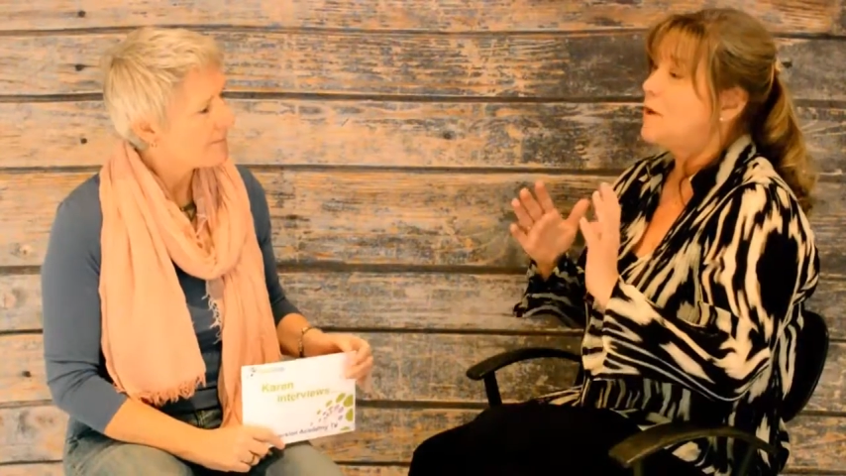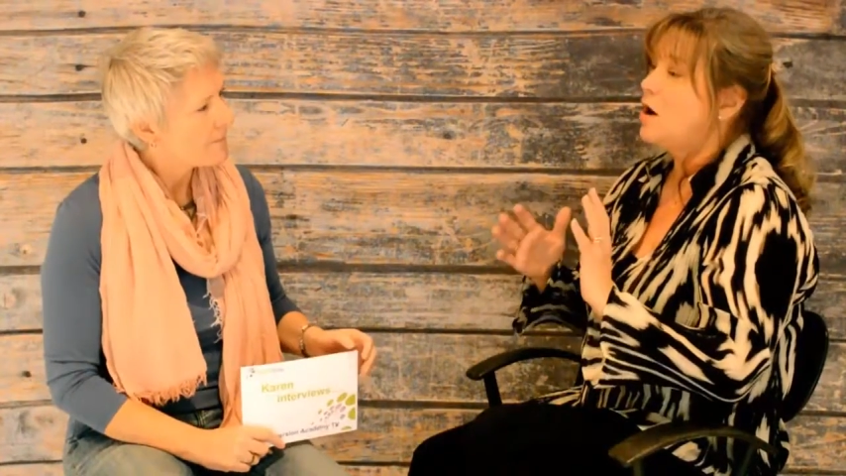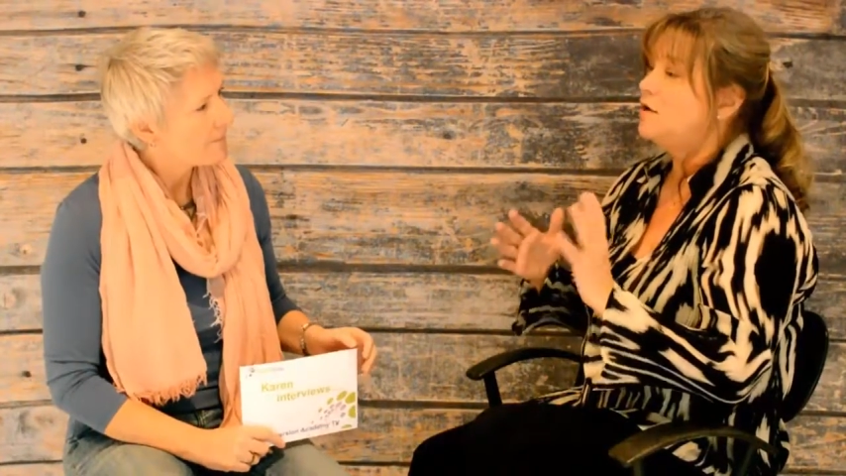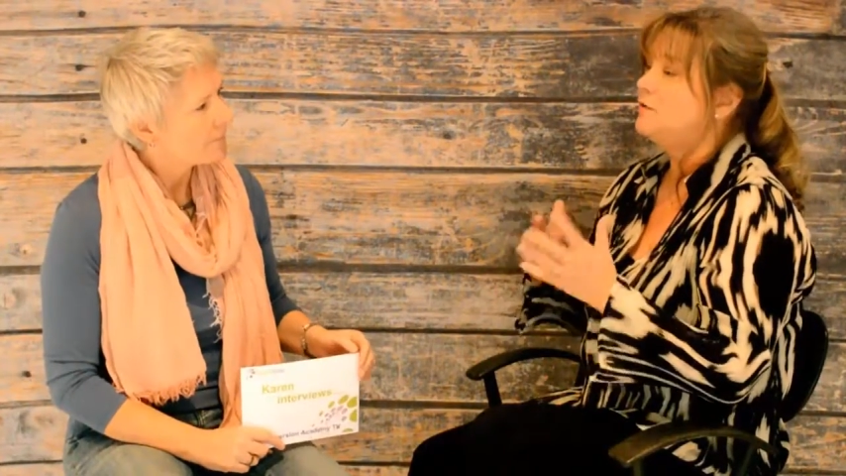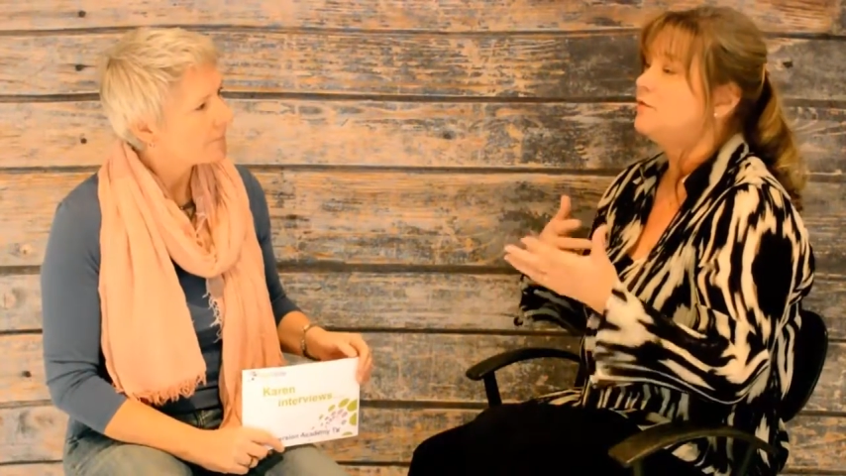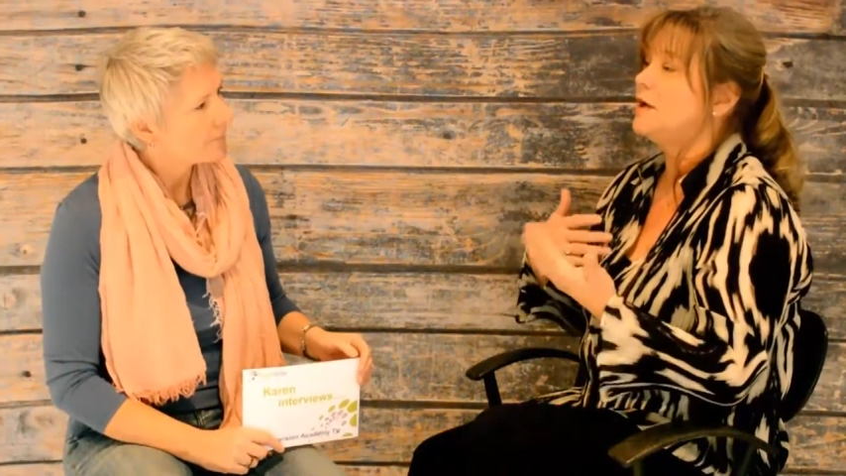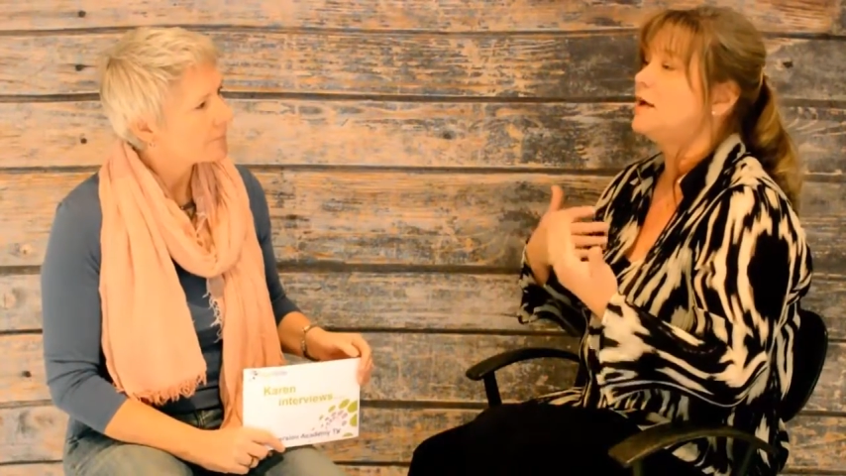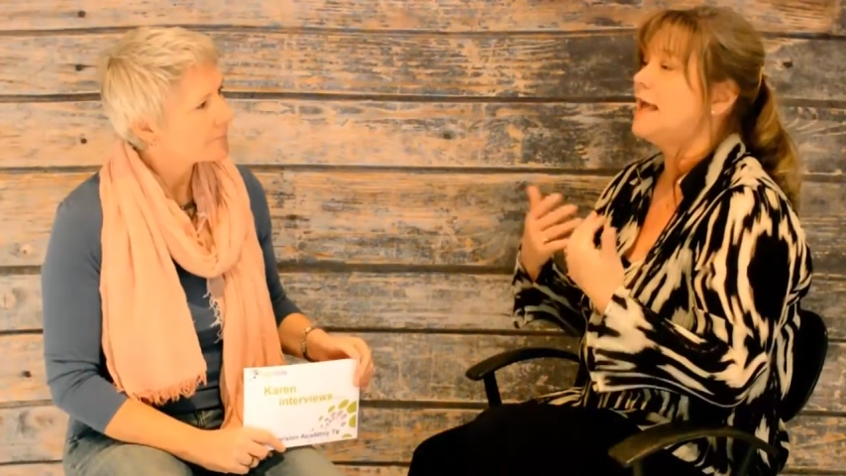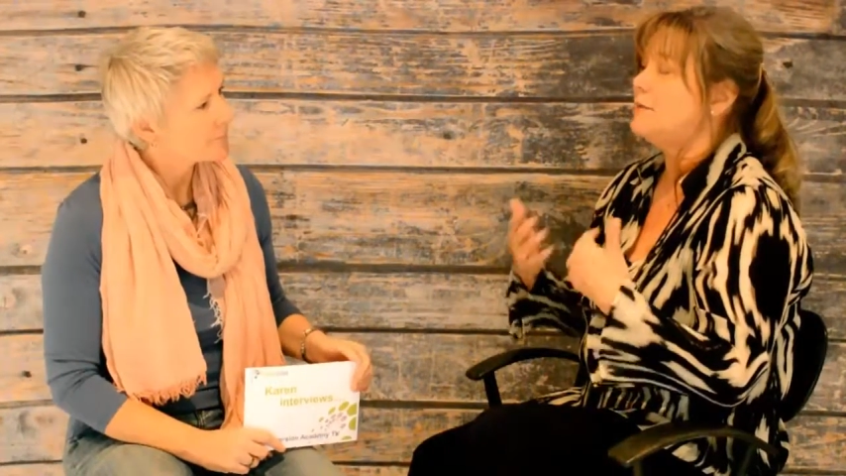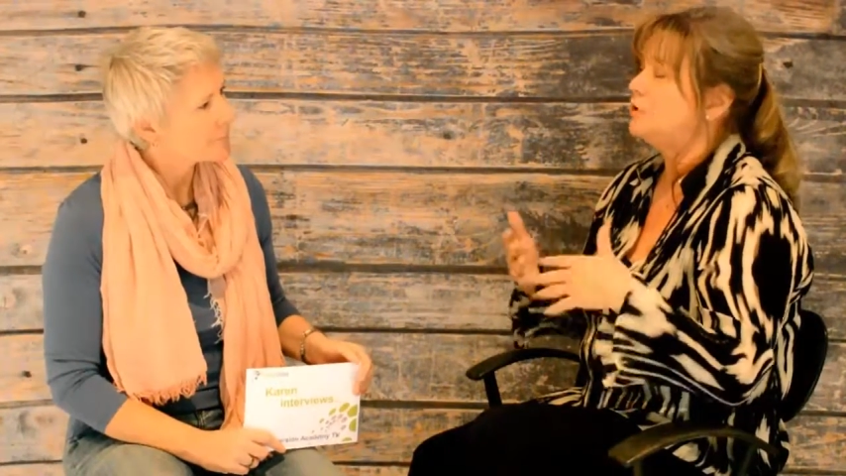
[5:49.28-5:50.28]
part of,
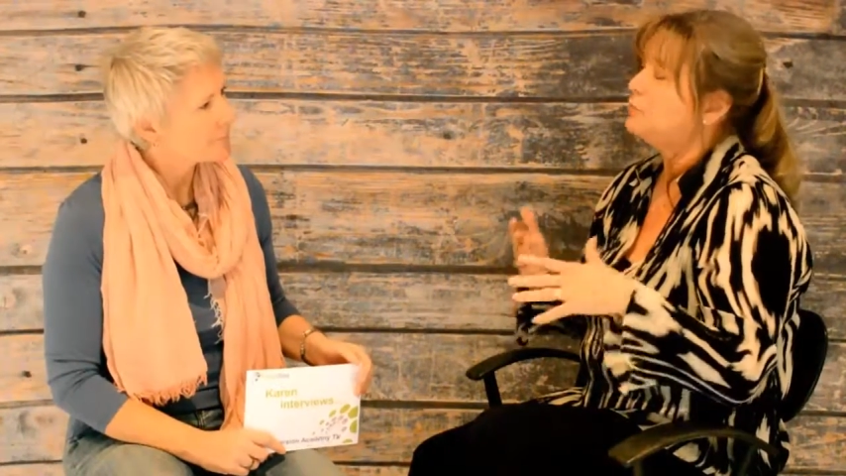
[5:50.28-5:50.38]
again, what a